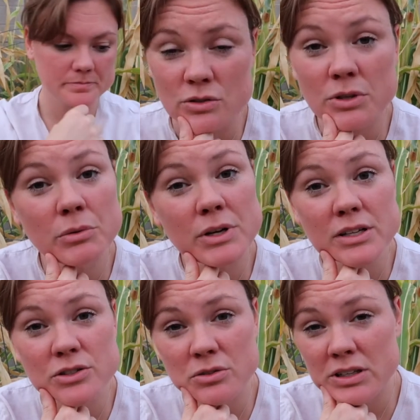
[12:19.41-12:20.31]
So
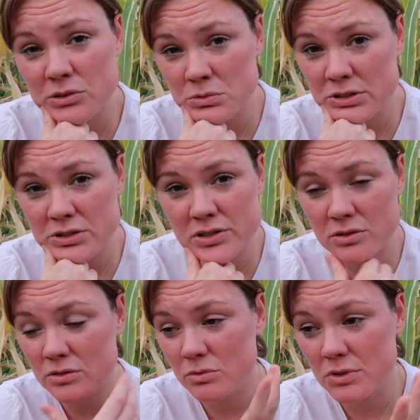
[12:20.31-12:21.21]
anyways, so that's
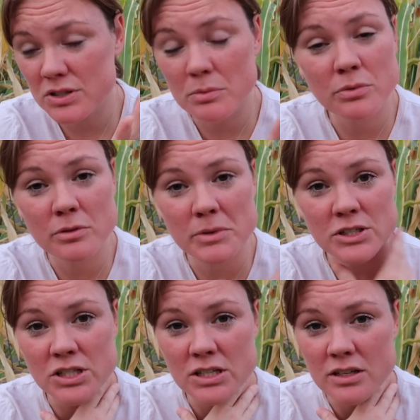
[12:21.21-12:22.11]
what's, what's up with my
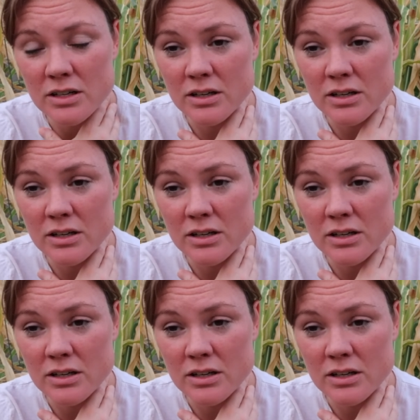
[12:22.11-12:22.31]
cheek.